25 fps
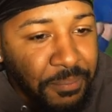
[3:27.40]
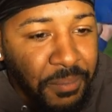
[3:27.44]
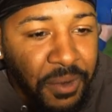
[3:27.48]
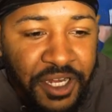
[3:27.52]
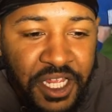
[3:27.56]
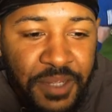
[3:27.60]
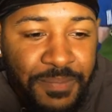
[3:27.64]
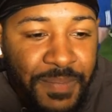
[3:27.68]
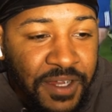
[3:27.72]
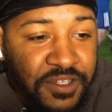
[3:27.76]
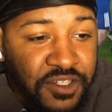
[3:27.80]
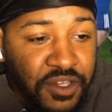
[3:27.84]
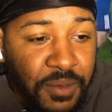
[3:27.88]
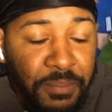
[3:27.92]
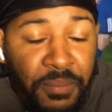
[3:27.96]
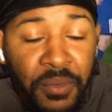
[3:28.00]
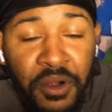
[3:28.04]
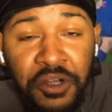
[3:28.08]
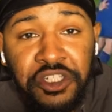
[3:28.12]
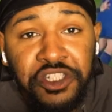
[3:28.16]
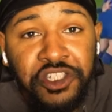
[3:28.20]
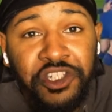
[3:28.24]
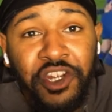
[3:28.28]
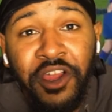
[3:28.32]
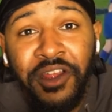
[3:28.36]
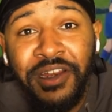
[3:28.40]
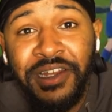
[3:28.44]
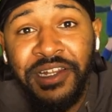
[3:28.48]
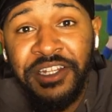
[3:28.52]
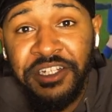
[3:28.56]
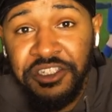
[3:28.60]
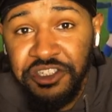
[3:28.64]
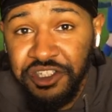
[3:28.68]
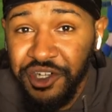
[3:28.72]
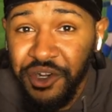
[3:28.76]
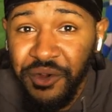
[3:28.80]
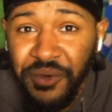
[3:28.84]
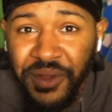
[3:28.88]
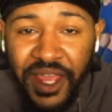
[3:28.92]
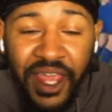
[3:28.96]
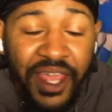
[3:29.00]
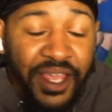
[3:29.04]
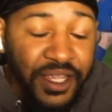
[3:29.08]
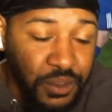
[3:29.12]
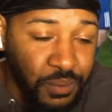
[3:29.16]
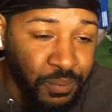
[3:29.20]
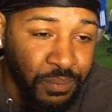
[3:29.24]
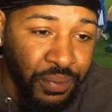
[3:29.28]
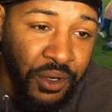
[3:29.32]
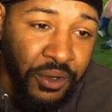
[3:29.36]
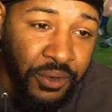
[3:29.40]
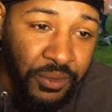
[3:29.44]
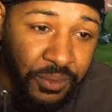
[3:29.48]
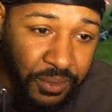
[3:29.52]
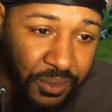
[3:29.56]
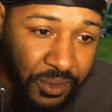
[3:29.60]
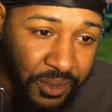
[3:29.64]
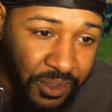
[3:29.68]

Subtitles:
He about to Marshawn Lynch your ass, bro.